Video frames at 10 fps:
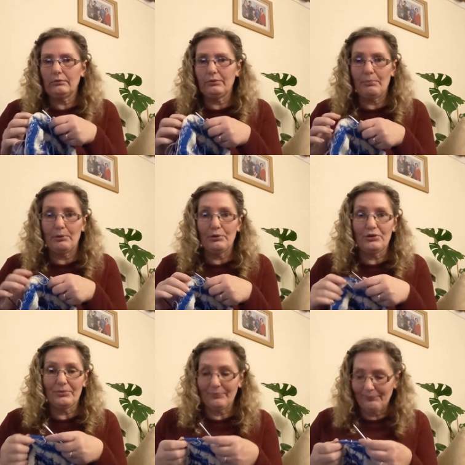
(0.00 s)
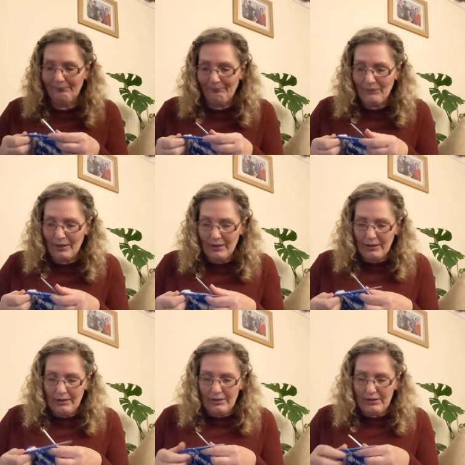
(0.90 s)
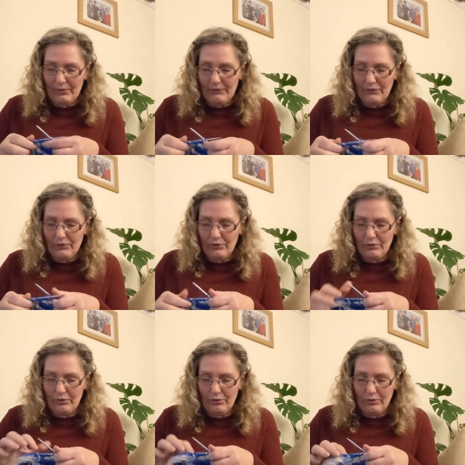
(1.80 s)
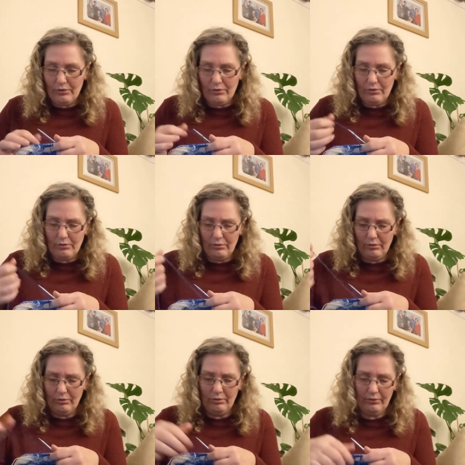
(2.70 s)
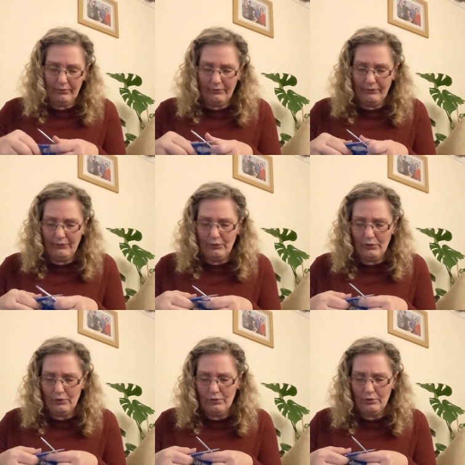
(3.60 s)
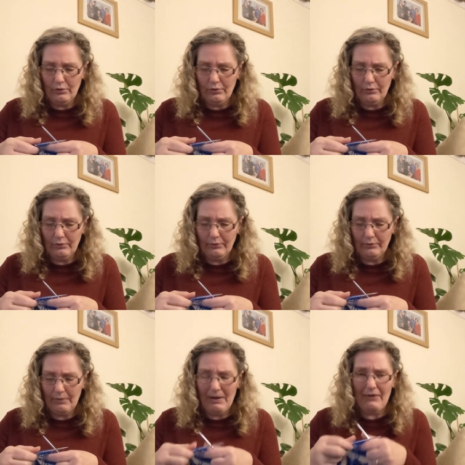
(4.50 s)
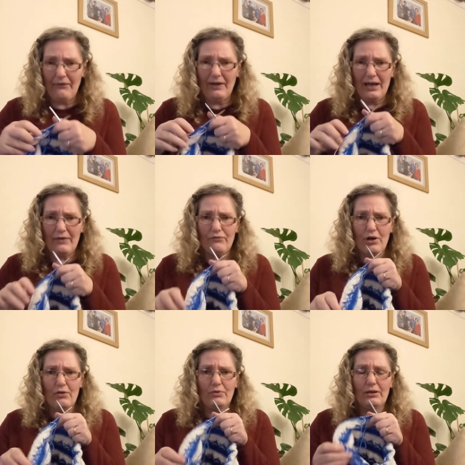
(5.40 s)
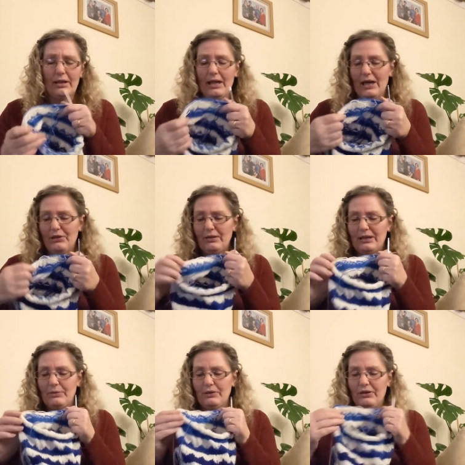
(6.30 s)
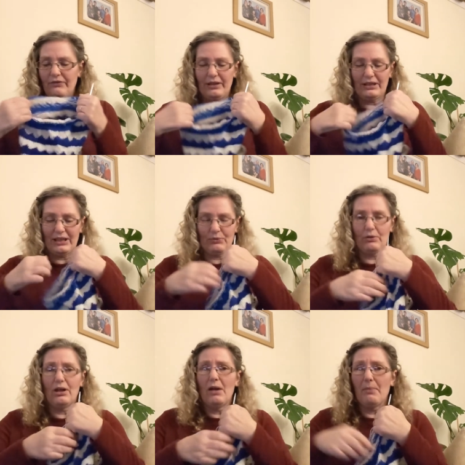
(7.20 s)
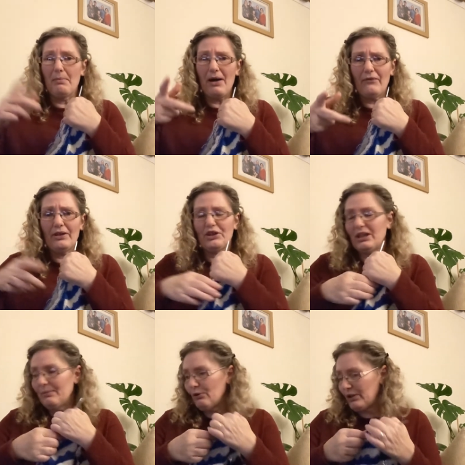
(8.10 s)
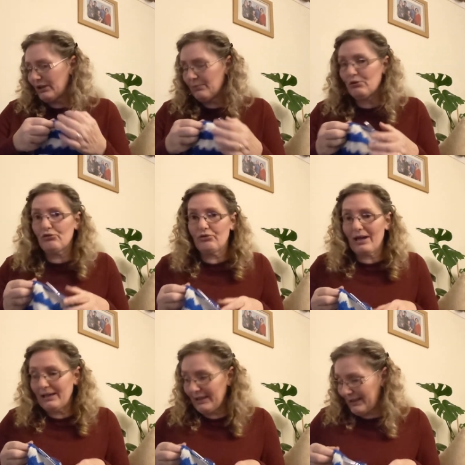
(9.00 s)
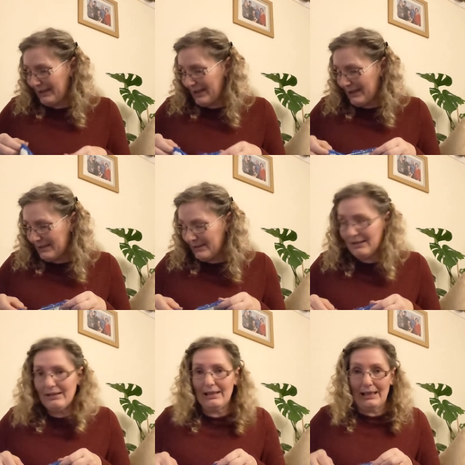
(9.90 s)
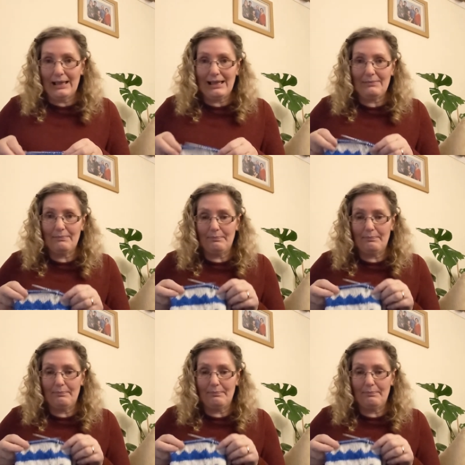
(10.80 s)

Not much. So I've done four, about five rows. I do need to actually finish this one, but I might finish it in the morning because I'm trying to get the last